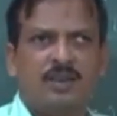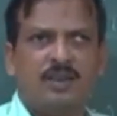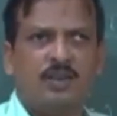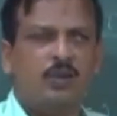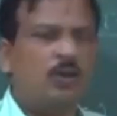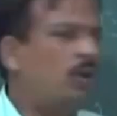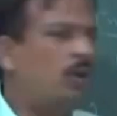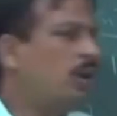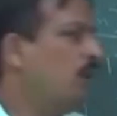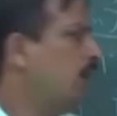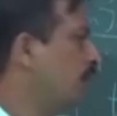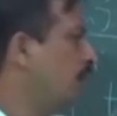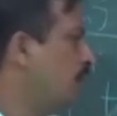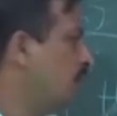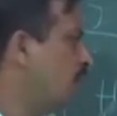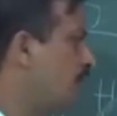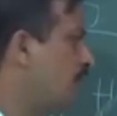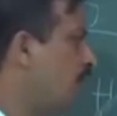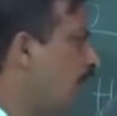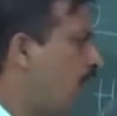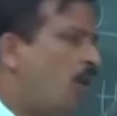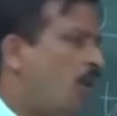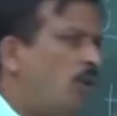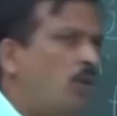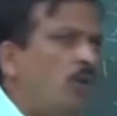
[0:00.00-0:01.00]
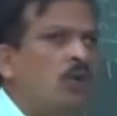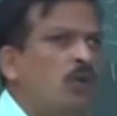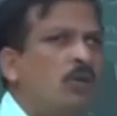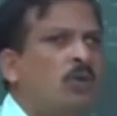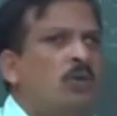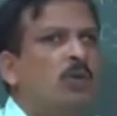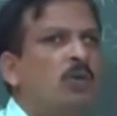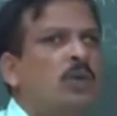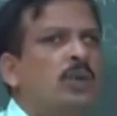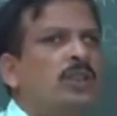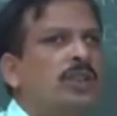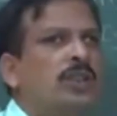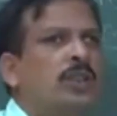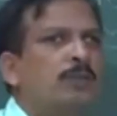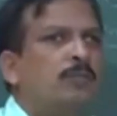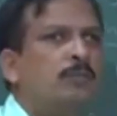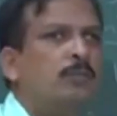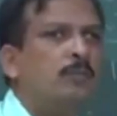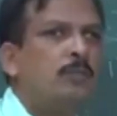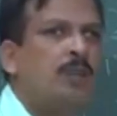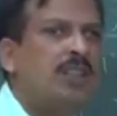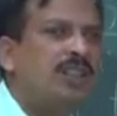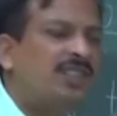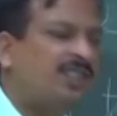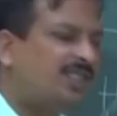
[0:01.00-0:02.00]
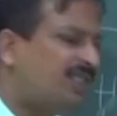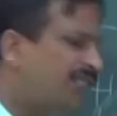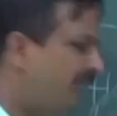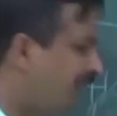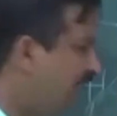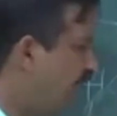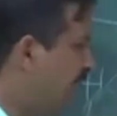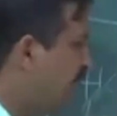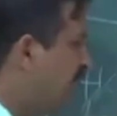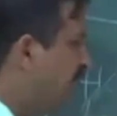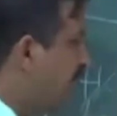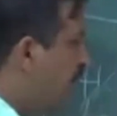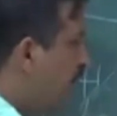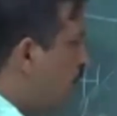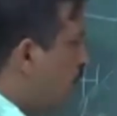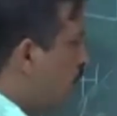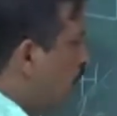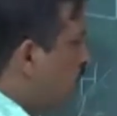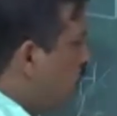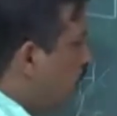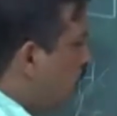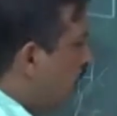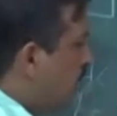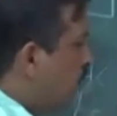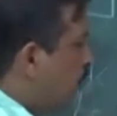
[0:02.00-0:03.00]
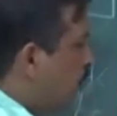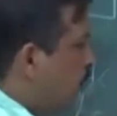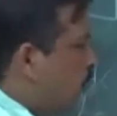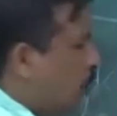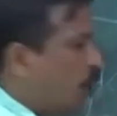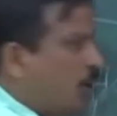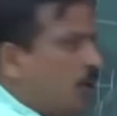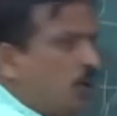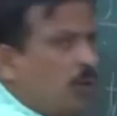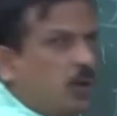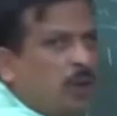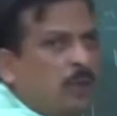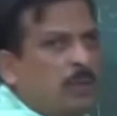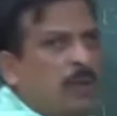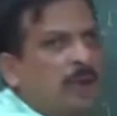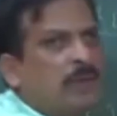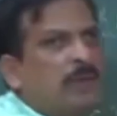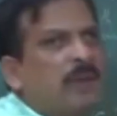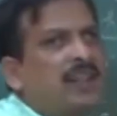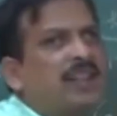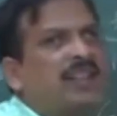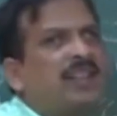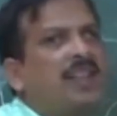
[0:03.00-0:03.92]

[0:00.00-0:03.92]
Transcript: So, sound which is distinct sound which is produced by